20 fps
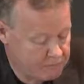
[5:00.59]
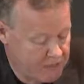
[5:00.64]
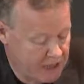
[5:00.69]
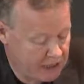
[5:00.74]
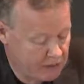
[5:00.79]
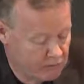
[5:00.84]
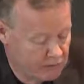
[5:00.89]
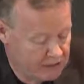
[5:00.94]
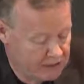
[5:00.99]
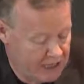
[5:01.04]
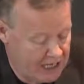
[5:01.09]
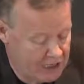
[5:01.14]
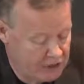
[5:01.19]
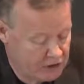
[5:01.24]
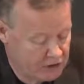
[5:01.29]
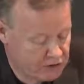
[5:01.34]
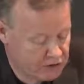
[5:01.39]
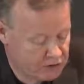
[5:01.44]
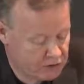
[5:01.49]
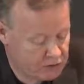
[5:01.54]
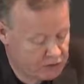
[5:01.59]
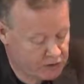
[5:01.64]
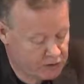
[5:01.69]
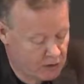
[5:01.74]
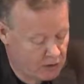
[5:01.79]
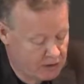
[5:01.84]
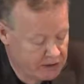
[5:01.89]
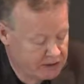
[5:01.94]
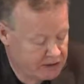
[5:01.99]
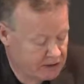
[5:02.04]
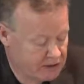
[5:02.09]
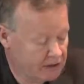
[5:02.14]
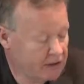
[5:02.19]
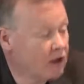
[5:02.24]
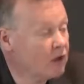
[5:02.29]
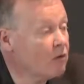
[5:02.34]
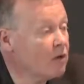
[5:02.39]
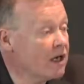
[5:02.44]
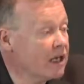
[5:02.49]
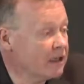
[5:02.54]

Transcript: make relations to sources in our